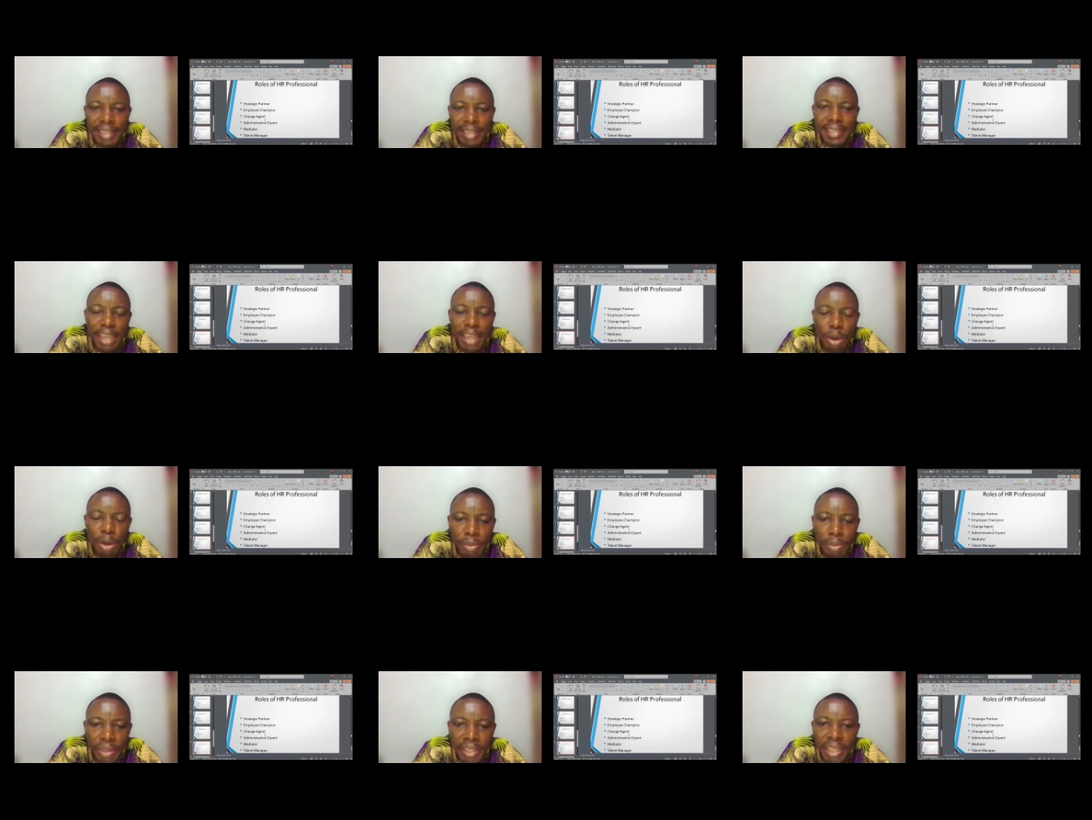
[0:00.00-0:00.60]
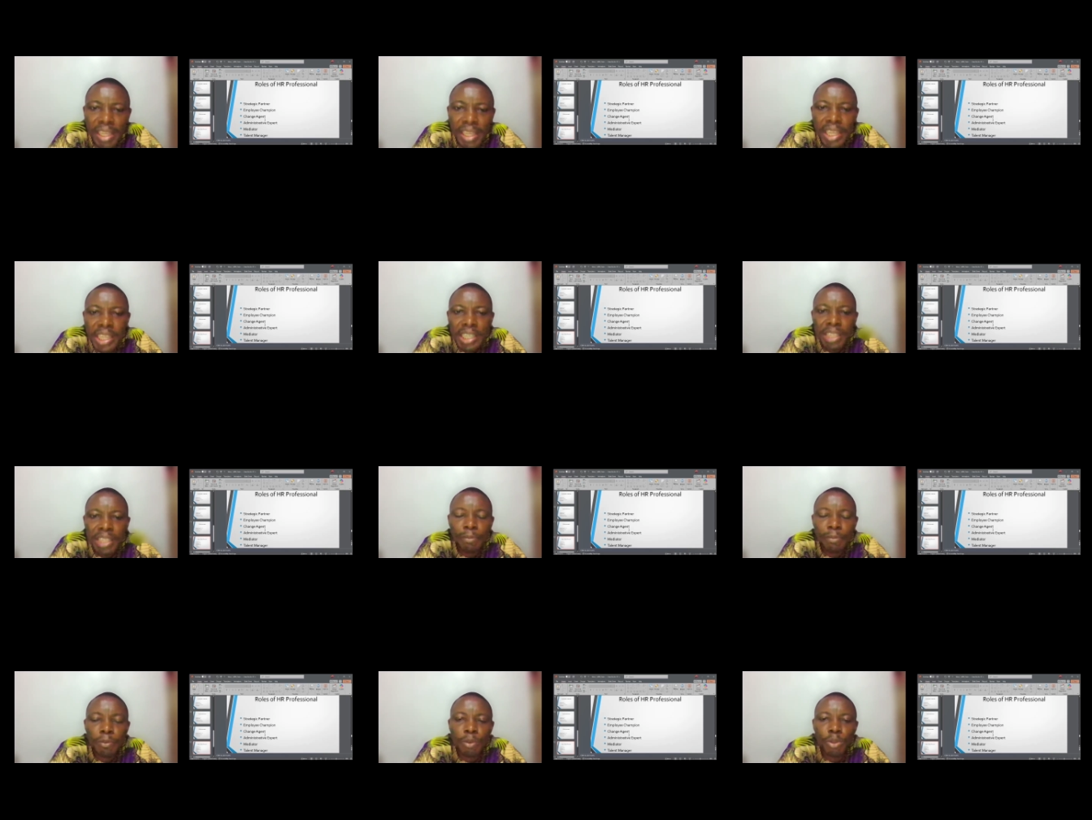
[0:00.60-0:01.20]
Tell me,
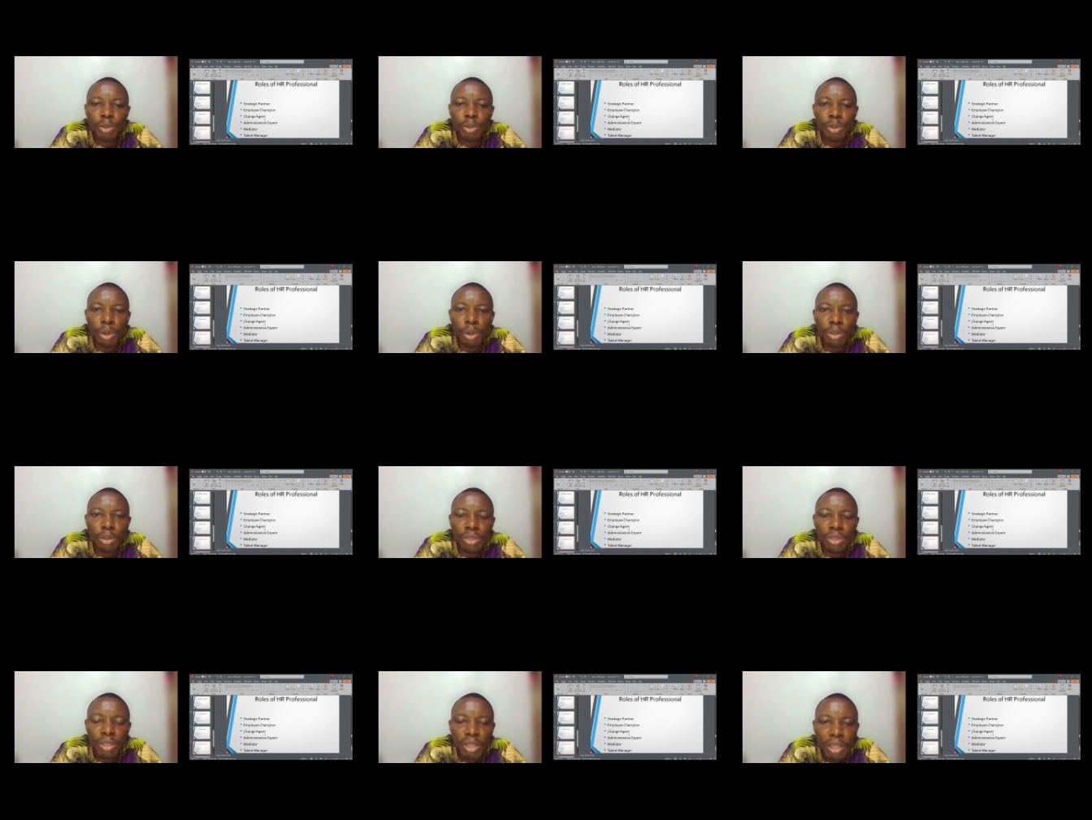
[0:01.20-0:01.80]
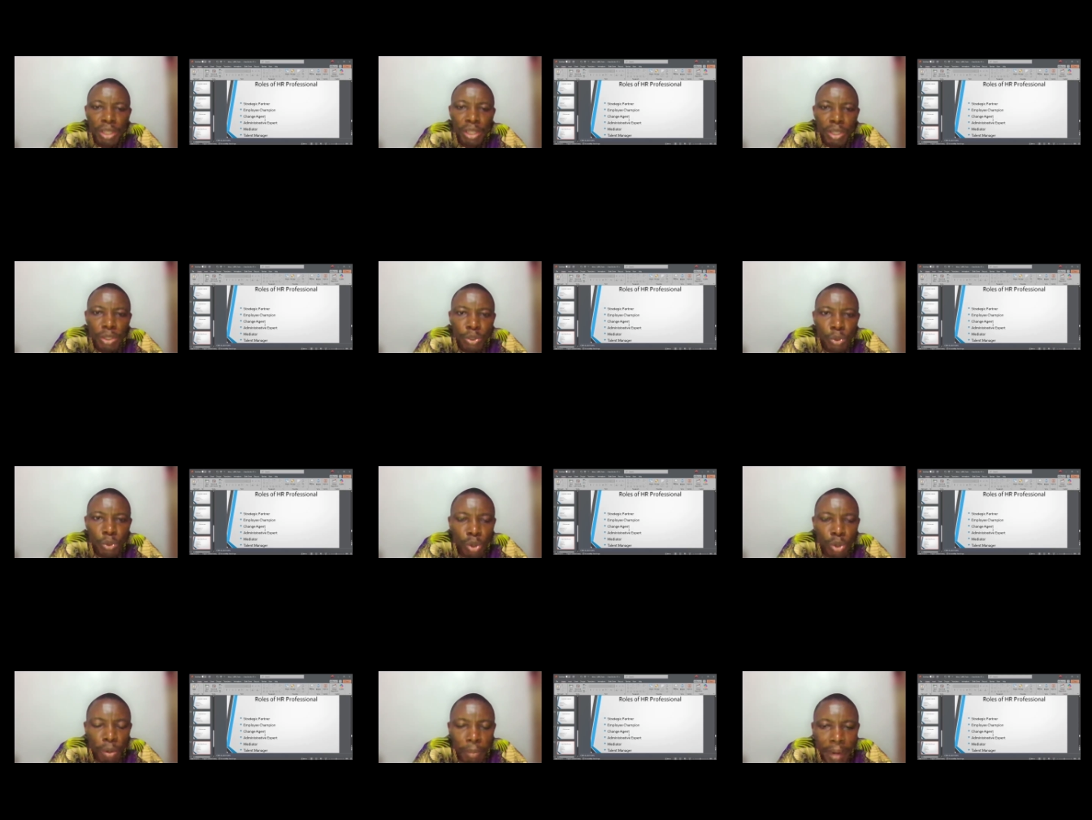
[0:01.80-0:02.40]
if you do not
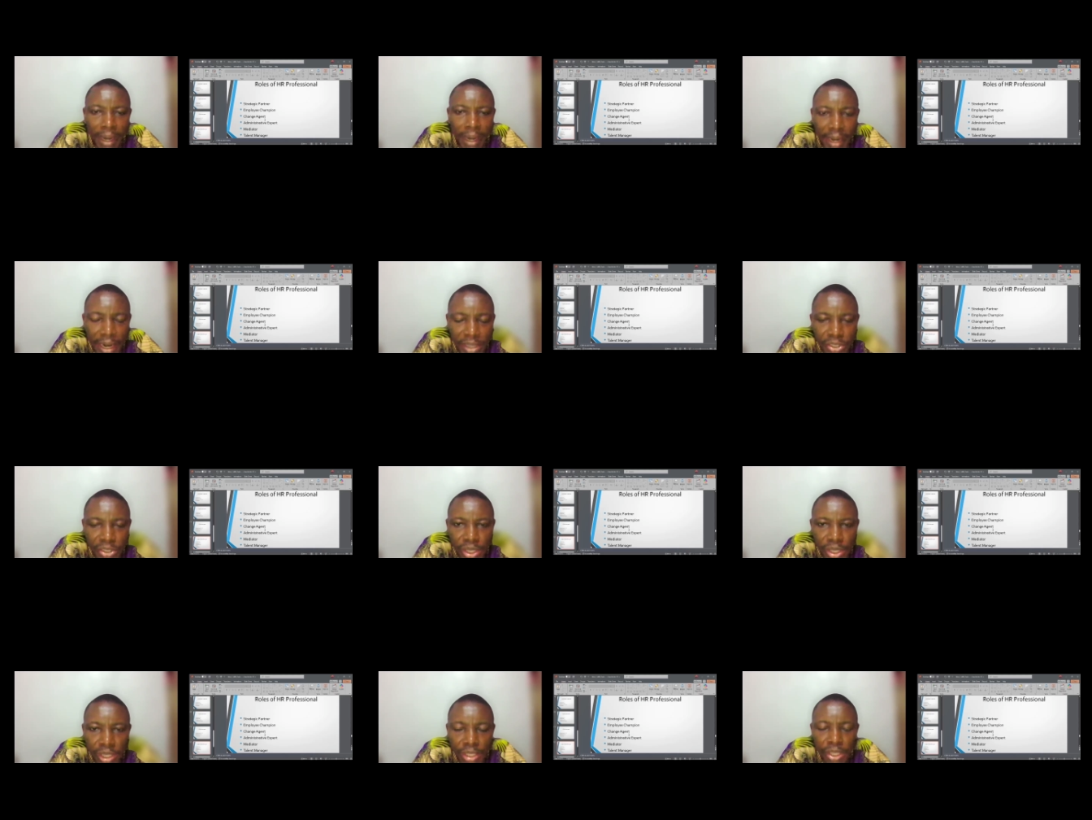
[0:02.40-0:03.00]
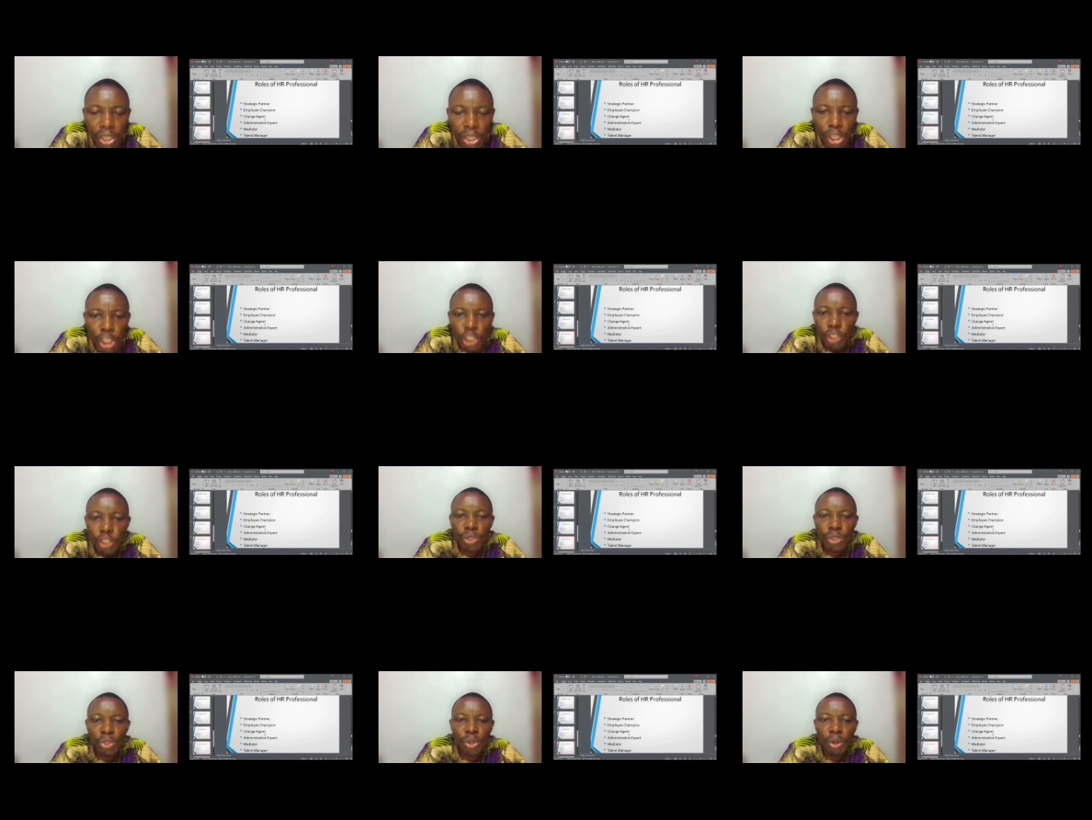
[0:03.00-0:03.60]
do your background check,
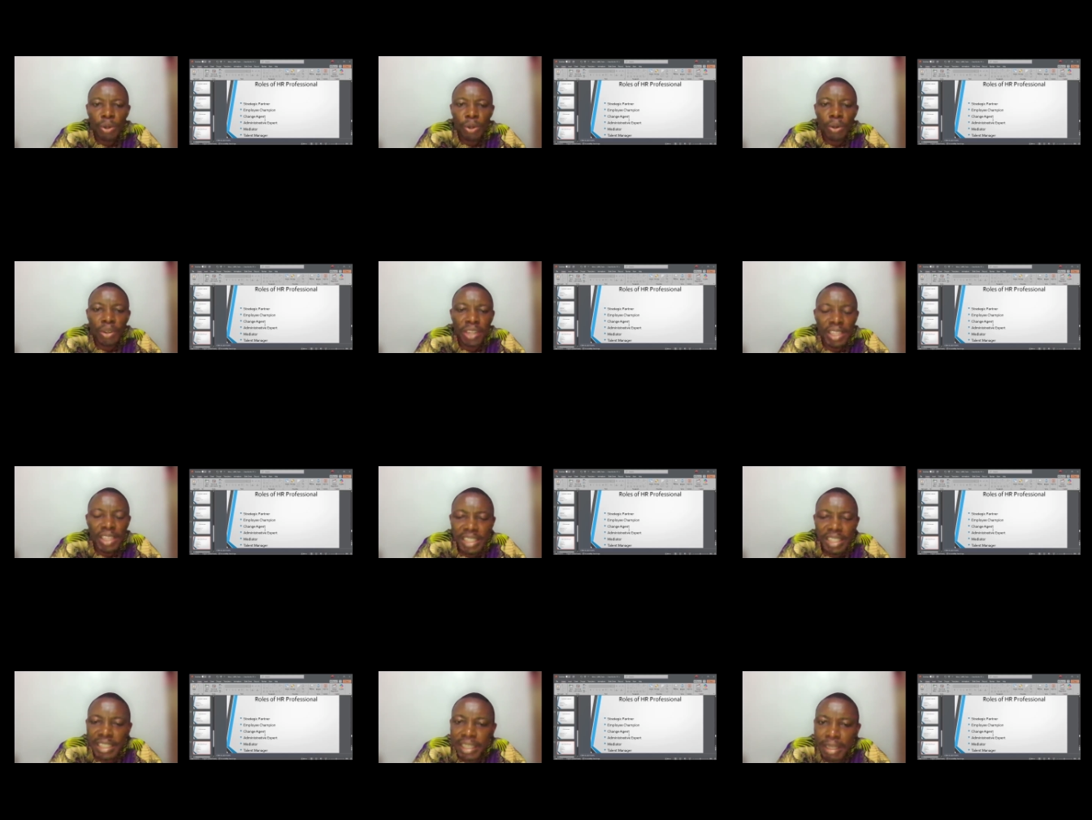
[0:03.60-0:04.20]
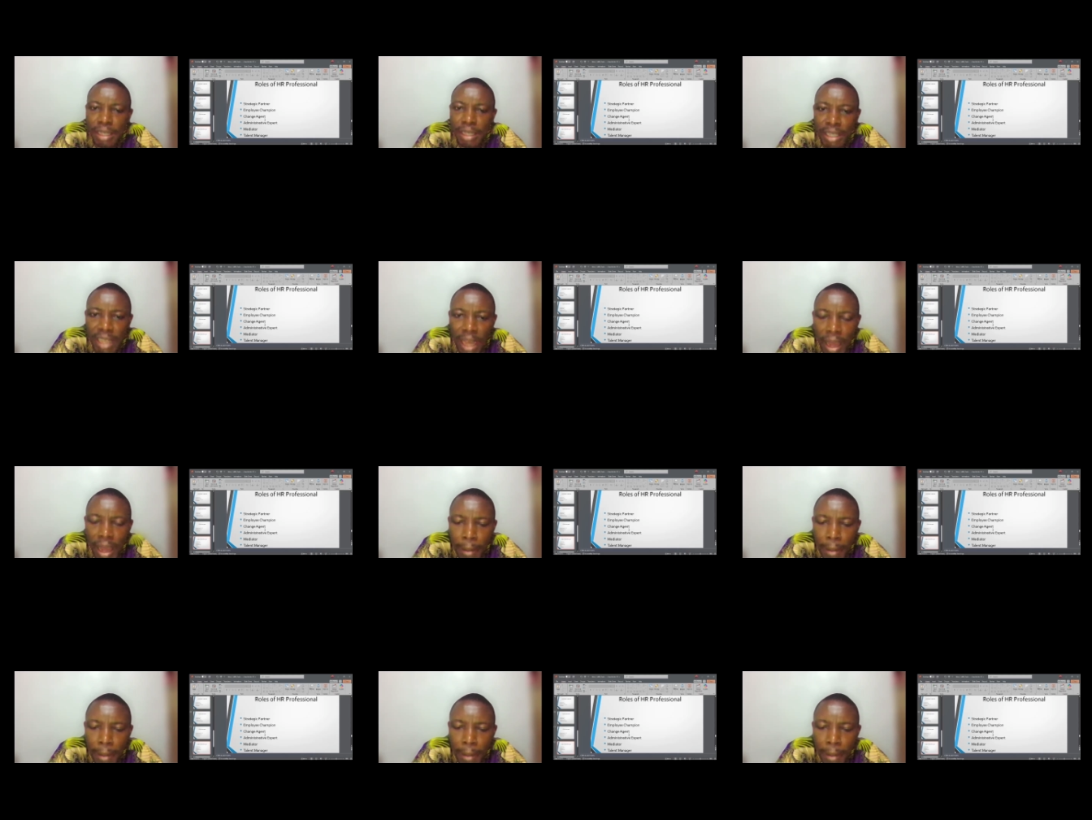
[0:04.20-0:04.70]
you did not collect the